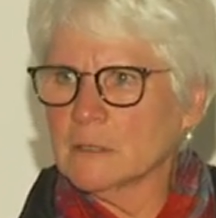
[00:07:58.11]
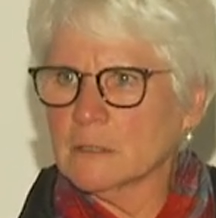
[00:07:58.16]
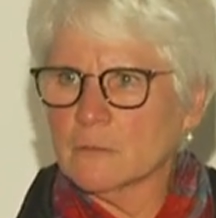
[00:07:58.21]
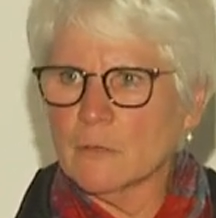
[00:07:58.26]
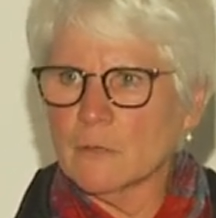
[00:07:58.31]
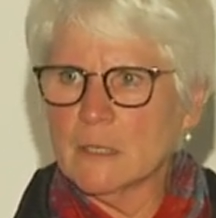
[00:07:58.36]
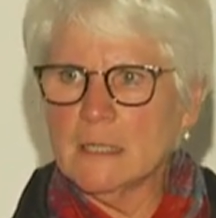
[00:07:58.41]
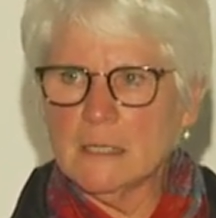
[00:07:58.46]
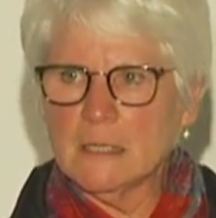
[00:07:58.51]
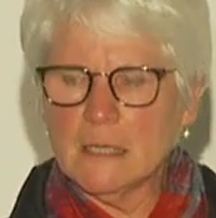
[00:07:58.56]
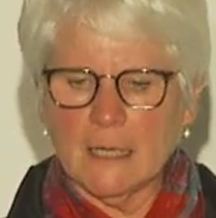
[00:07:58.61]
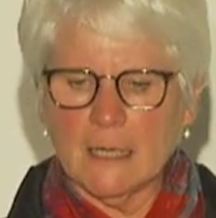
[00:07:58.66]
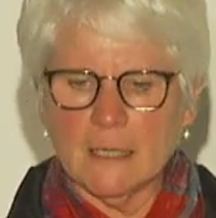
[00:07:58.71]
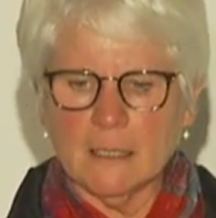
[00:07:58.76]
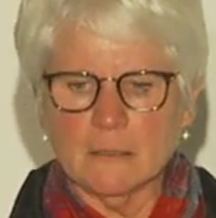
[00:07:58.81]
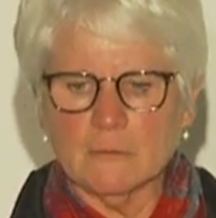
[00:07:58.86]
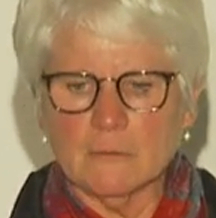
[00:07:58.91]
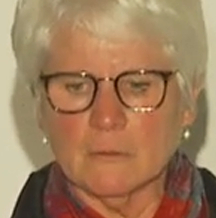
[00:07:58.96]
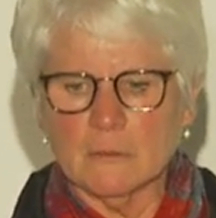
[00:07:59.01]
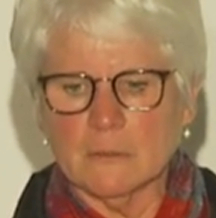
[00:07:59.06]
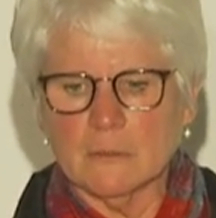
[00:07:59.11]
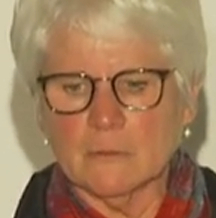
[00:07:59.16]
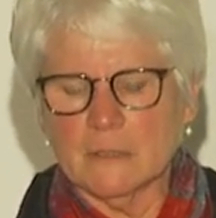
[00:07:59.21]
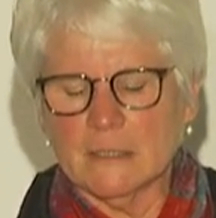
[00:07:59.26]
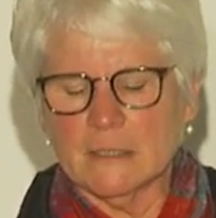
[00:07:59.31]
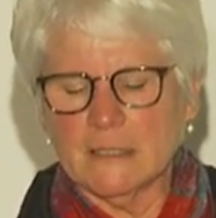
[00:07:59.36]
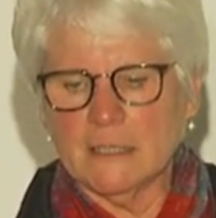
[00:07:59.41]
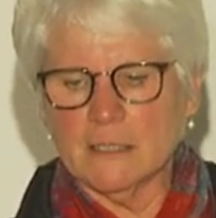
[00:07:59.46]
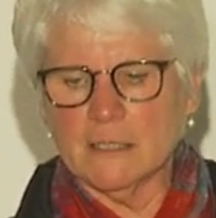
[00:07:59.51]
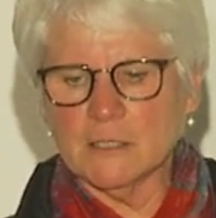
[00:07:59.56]
green color
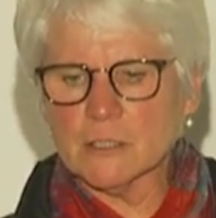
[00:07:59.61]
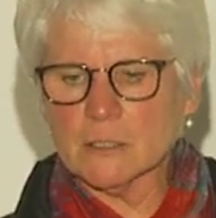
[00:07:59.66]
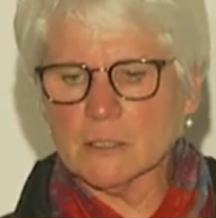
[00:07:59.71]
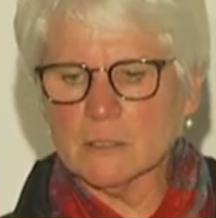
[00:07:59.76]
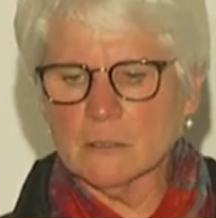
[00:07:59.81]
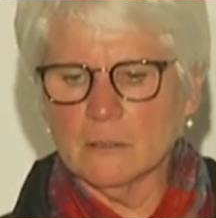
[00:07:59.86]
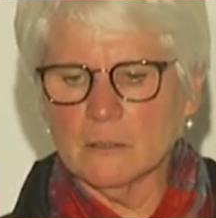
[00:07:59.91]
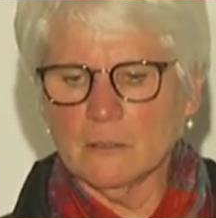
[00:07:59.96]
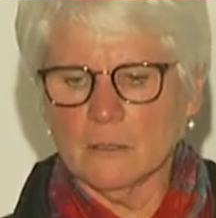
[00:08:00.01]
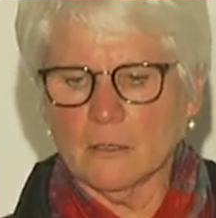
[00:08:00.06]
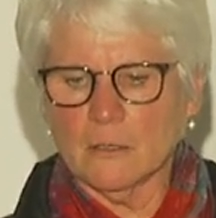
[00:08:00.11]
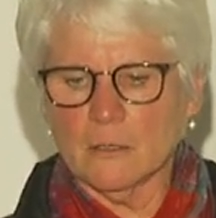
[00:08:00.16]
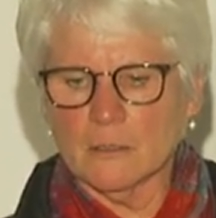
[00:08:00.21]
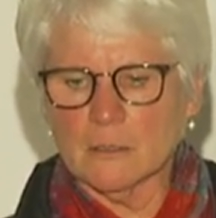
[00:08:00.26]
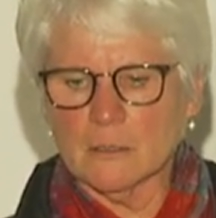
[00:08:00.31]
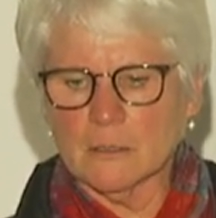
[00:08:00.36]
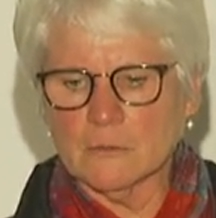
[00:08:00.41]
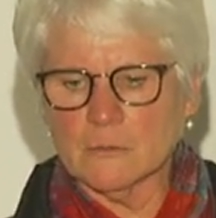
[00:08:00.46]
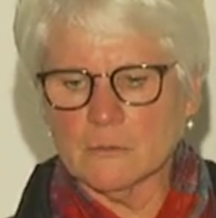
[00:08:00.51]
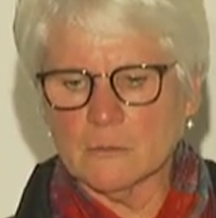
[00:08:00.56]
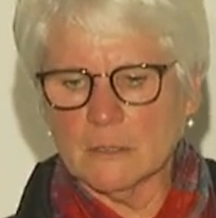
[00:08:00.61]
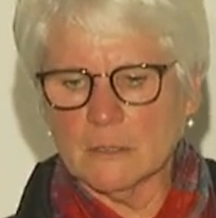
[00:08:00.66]
retention on